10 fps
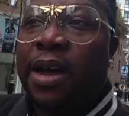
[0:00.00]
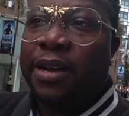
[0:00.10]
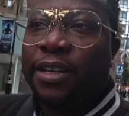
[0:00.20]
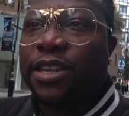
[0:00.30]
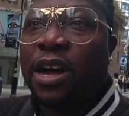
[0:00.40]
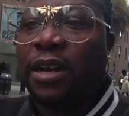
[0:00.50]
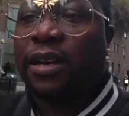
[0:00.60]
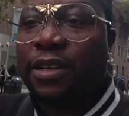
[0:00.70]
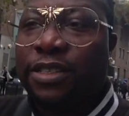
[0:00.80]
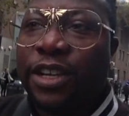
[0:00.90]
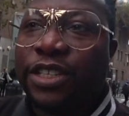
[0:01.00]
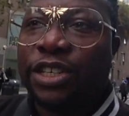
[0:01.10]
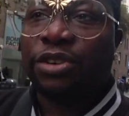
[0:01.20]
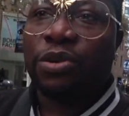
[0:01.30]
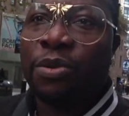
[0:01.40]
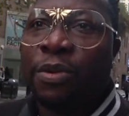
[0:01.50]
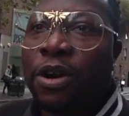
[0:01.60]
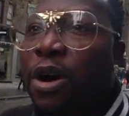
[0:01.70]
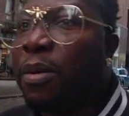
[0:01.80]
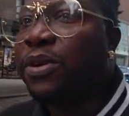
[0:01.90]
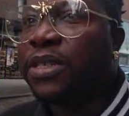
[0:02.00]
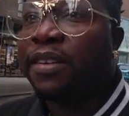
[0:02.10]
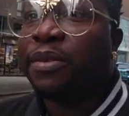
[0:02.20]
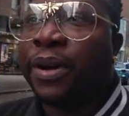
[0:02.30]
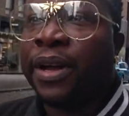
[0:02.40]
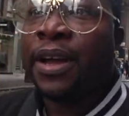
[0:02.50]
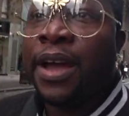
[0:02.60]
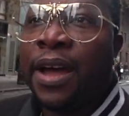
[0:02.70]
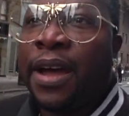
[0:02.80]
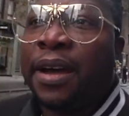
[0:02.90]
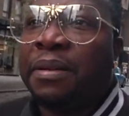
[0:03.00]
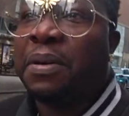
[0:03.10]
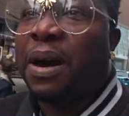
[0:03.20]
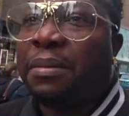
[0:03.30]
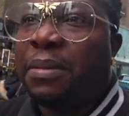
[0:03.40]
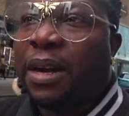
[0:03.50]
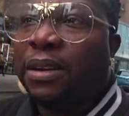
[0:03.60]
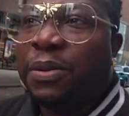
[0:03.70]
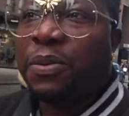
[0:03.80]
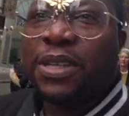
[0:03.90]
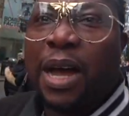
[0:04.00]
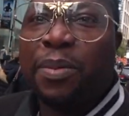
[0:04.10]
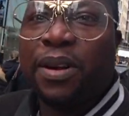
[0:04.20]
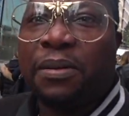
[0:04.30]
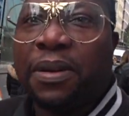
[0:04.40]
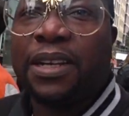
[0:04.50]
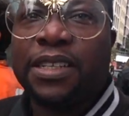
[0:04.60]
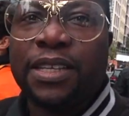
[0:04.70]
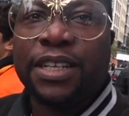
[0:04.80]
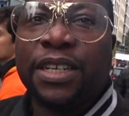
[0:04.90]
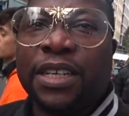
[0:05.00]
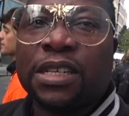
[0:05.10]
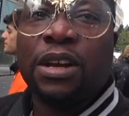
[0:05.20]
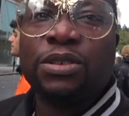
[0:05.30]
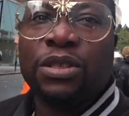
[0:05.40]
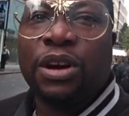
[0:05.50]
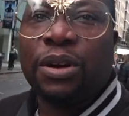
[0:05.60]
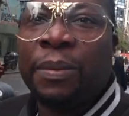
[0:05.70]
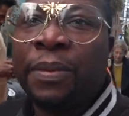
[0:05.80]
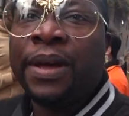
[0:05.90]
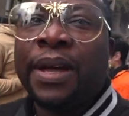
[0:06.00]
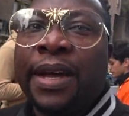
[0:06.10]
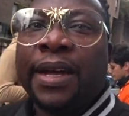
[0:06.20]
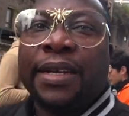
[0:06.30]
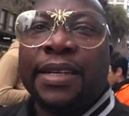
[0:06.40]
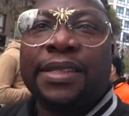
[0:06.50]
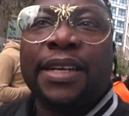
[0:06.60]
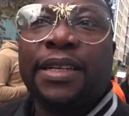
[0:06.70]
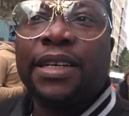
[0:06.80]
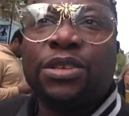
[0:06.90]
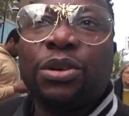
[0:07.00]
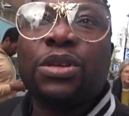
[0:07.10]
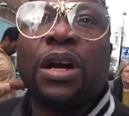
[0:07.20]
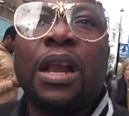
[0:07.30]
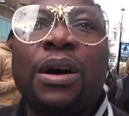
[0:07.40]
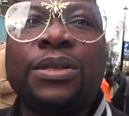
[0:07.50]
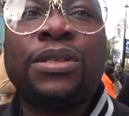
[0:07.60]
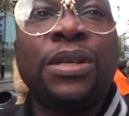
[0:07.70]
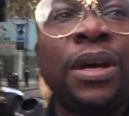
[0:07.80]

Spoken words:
this card at the station or almost everywhere. Wow, I don't know what's happening, whether the station is closed or not. This station is also closed.